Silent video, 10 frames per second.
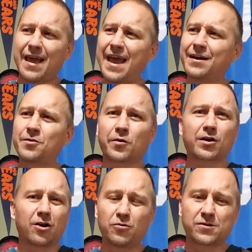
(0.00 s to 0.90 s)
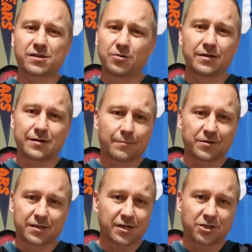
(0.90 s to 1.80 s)
anywhere close to a
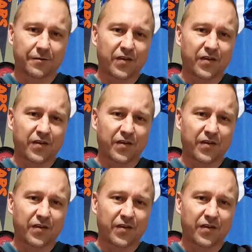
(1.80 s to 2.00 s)
double digit